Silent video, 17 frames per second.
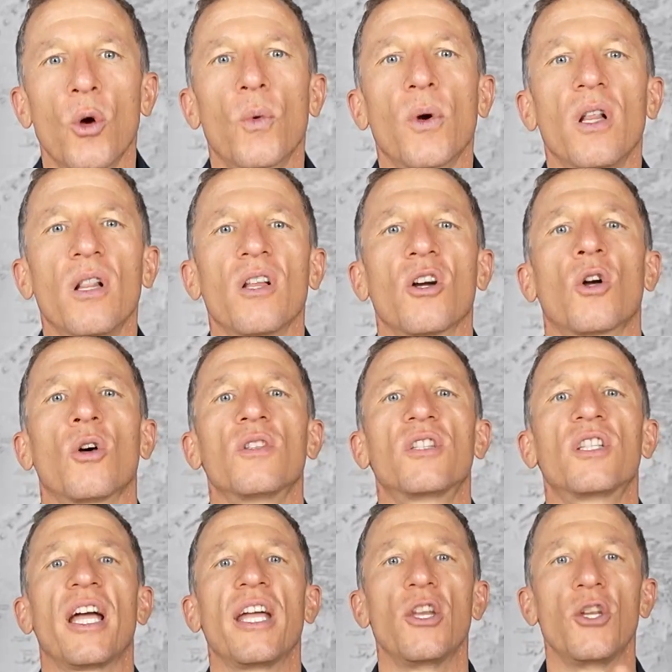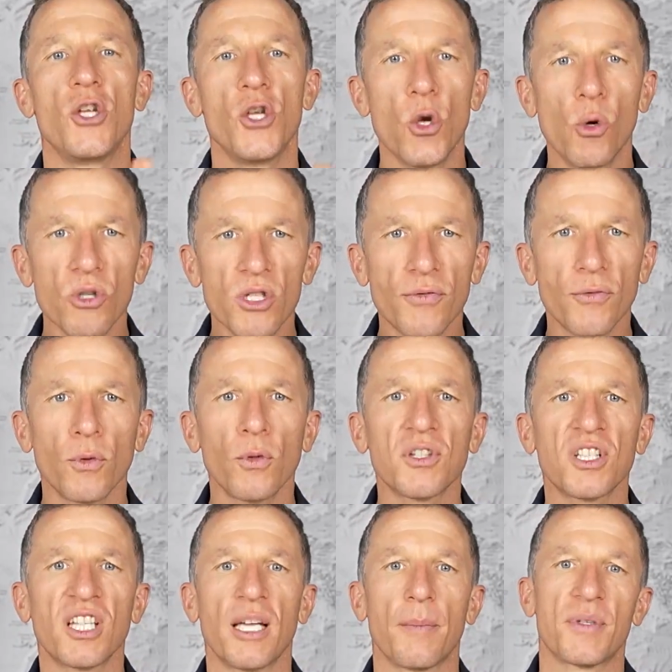will contain useful
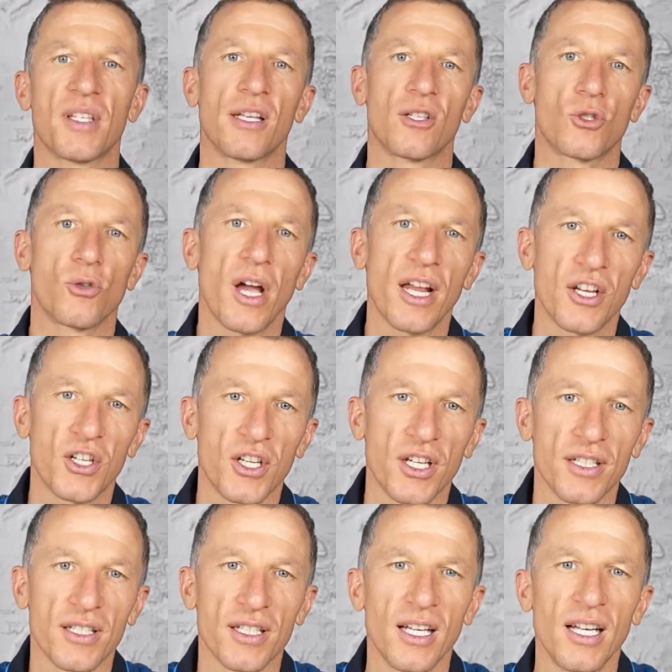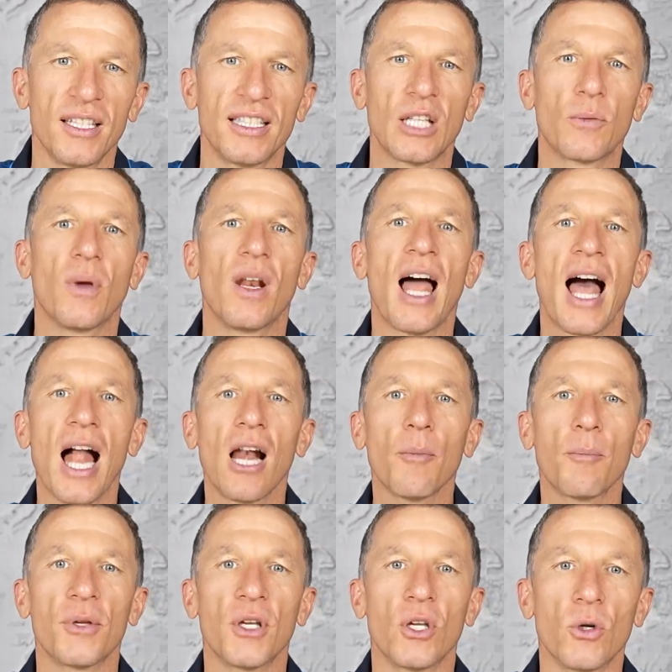tips and strategies that will
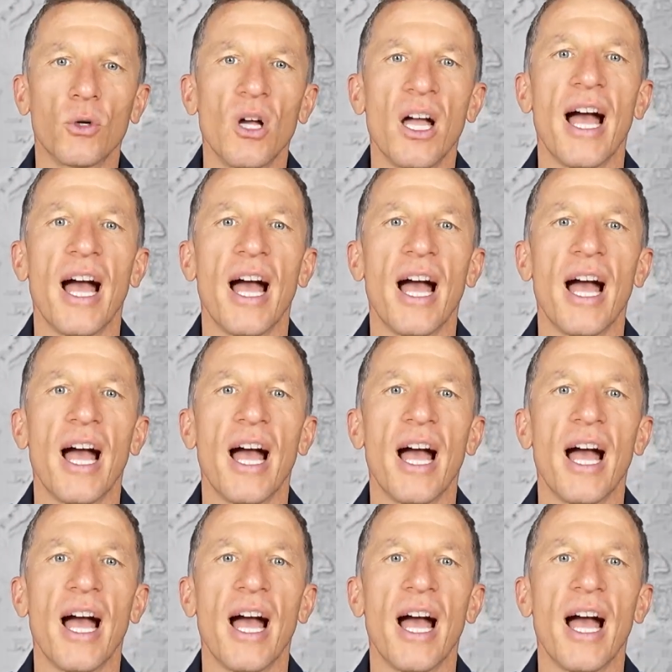help you